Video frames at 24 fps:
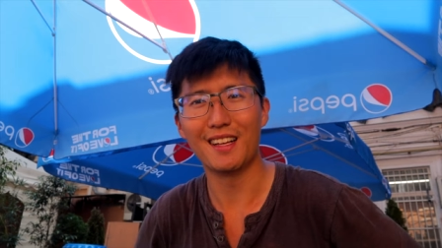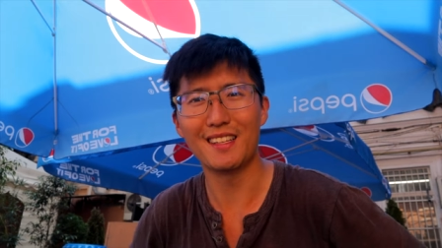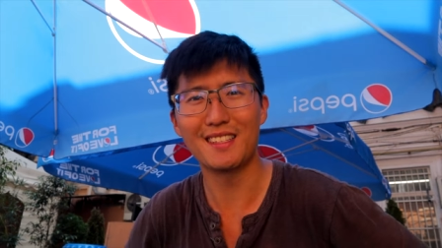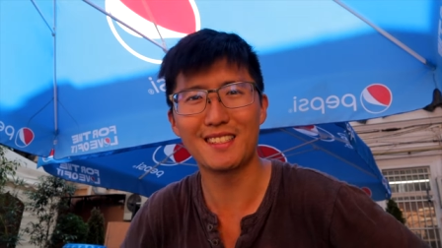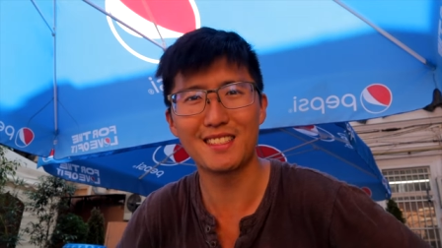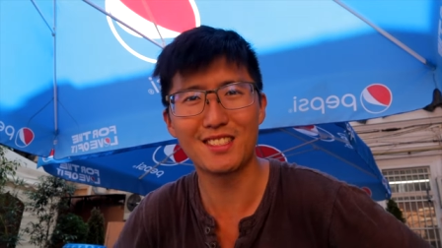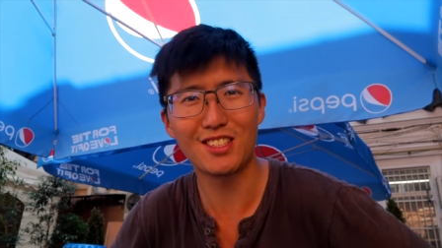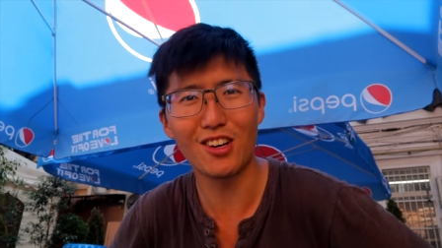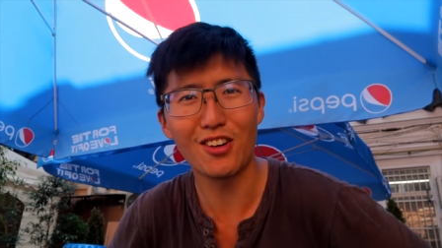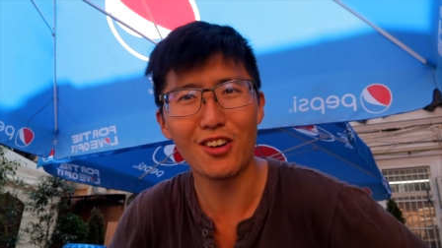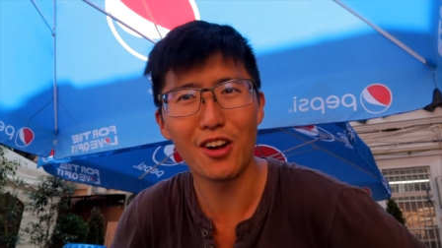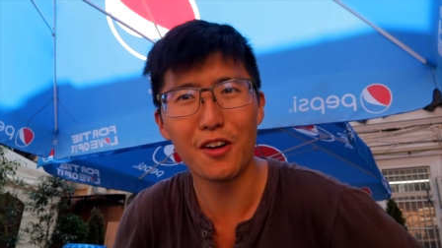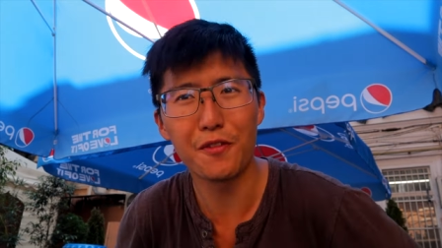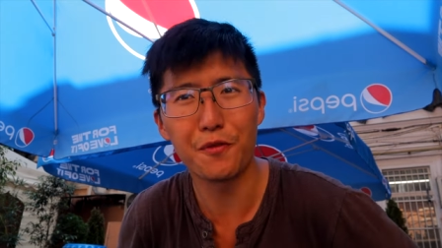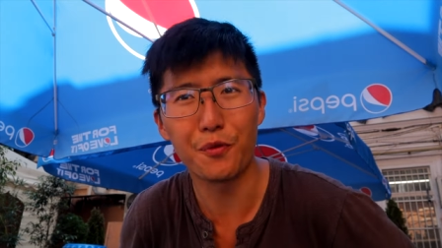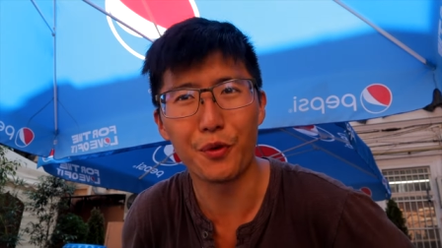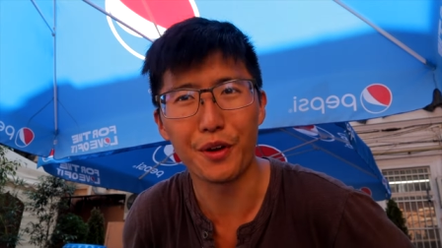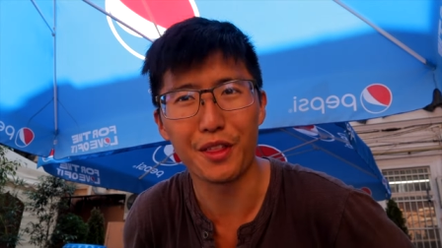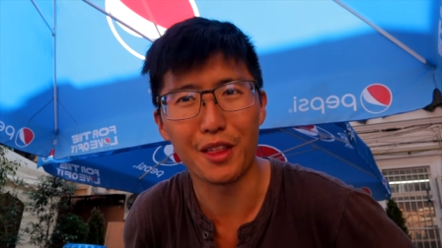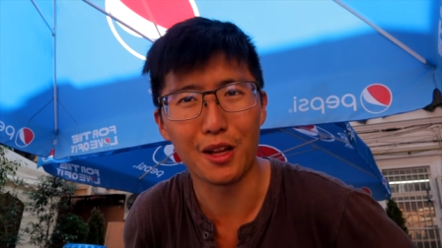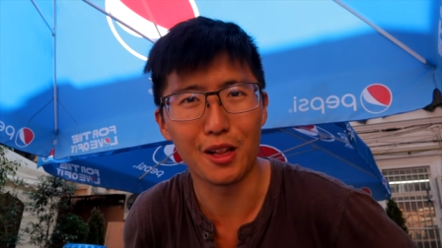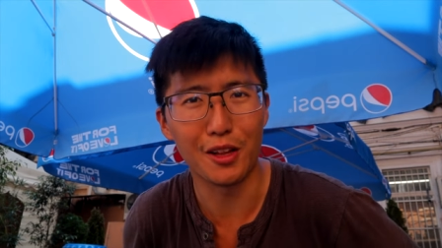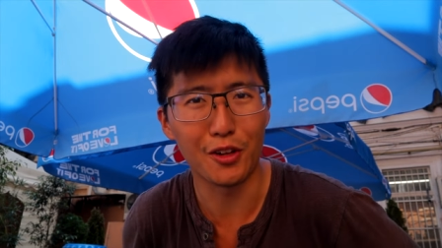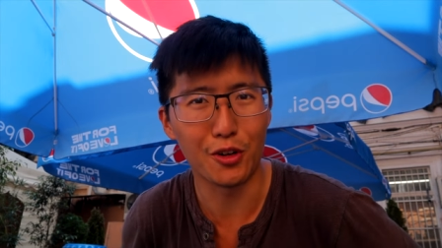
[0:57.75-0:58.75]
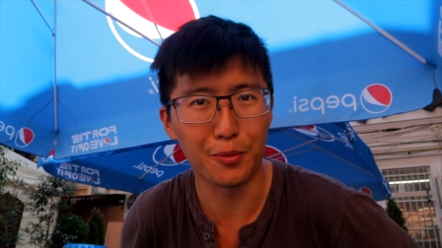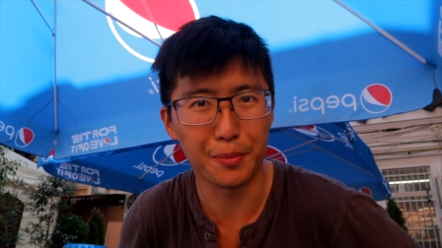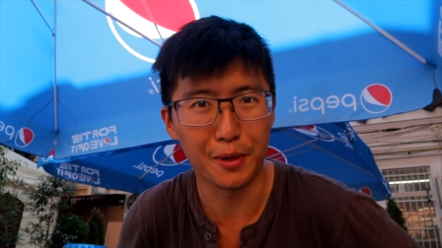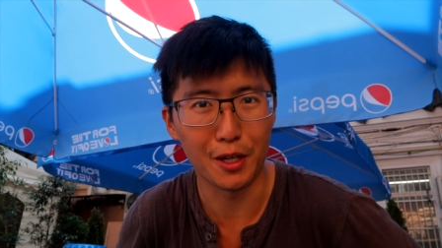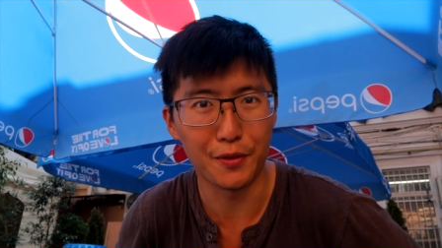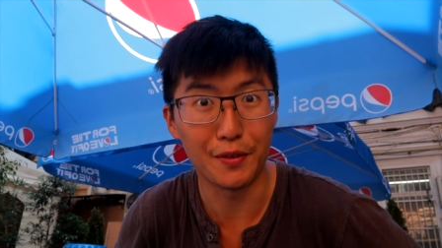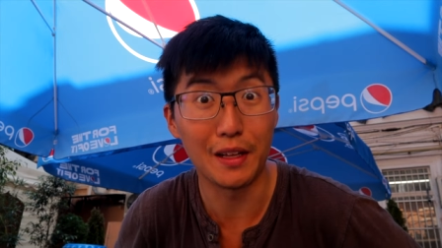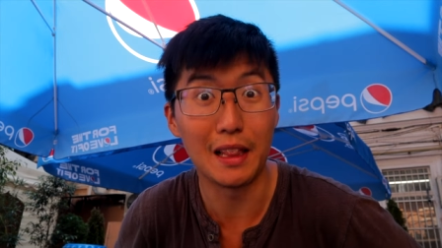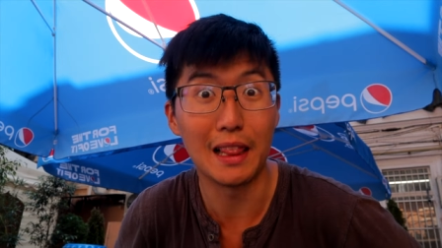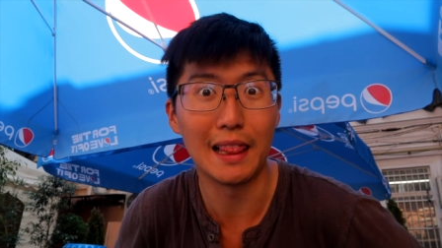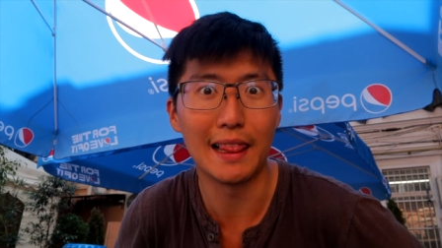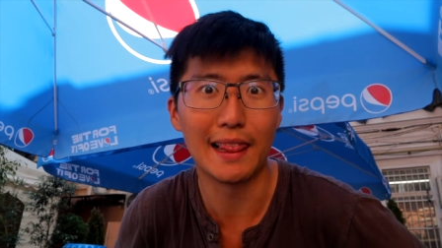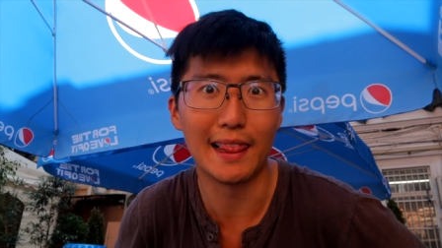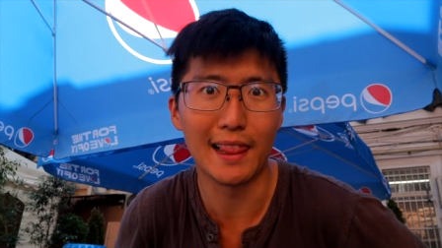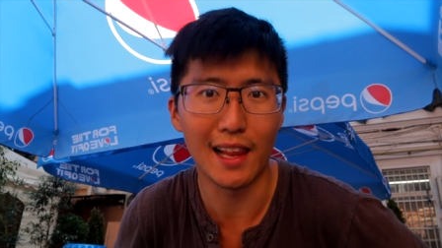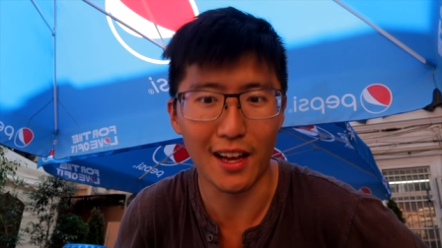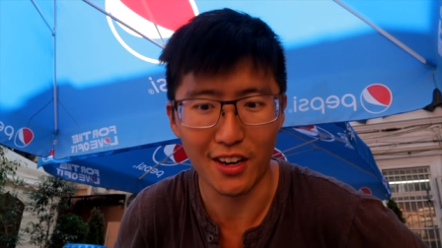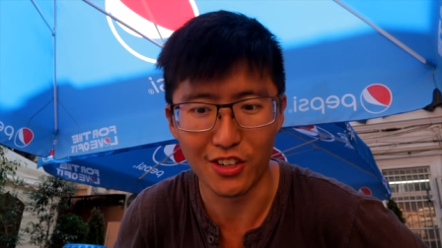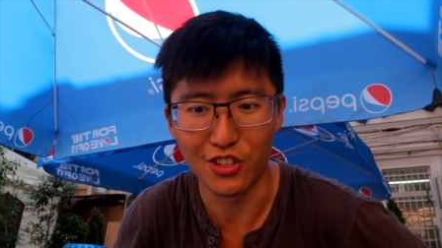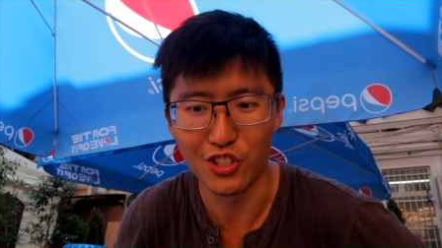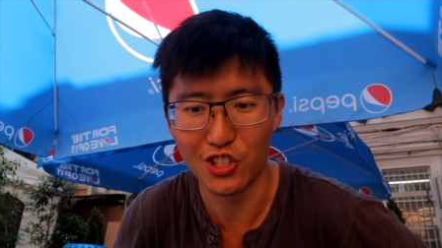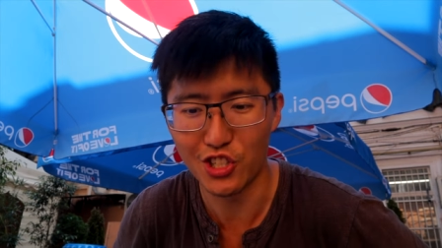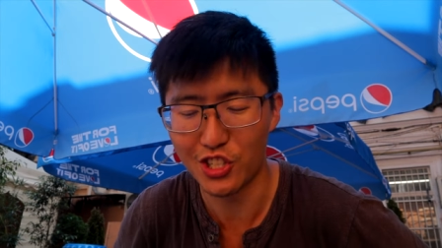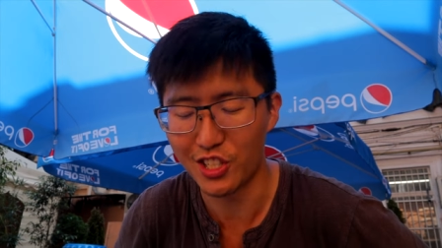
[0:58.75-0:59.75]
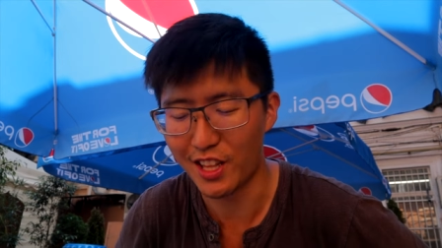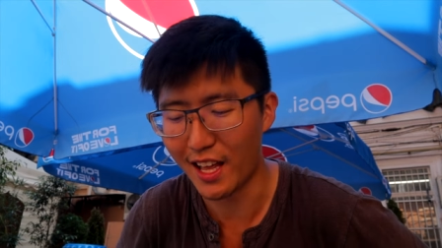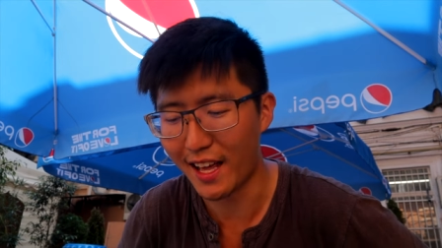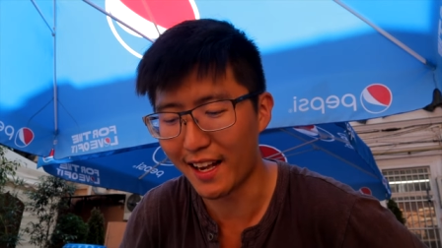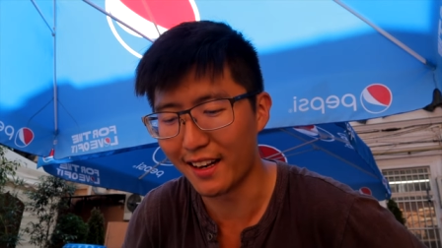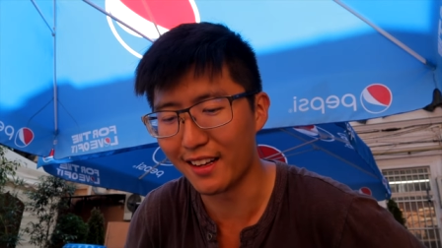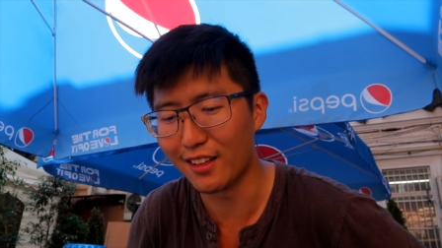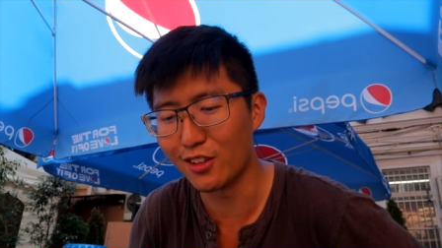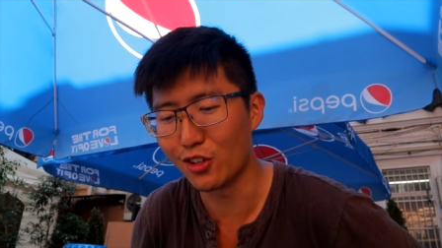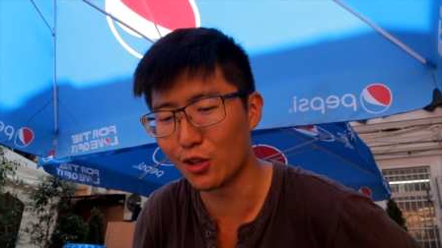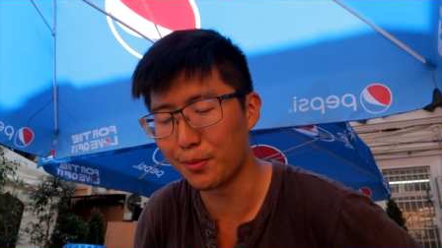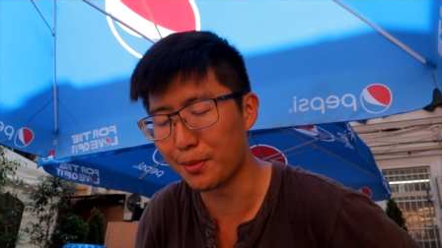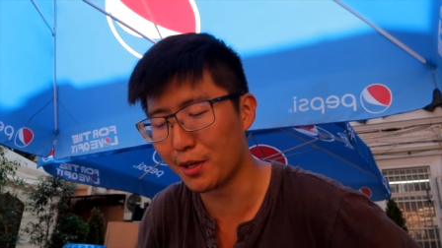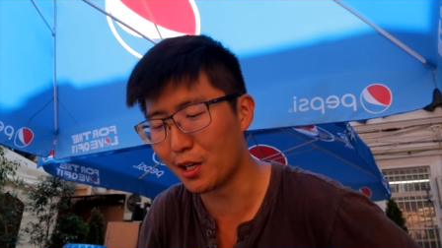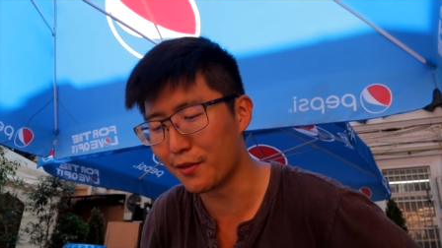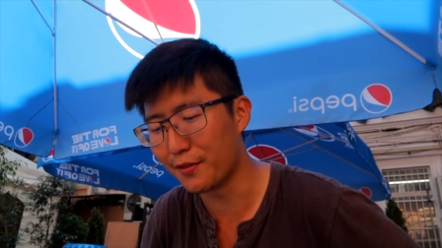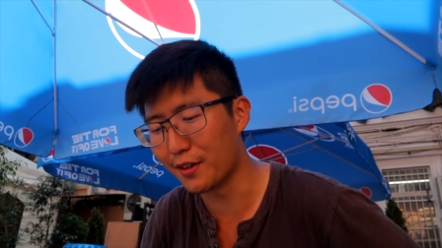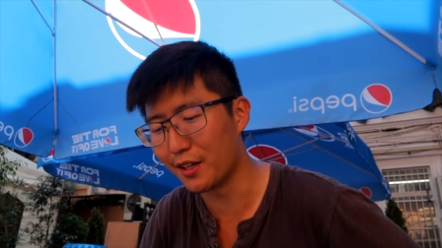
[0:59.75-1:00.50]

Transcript: this after this was actually filmed.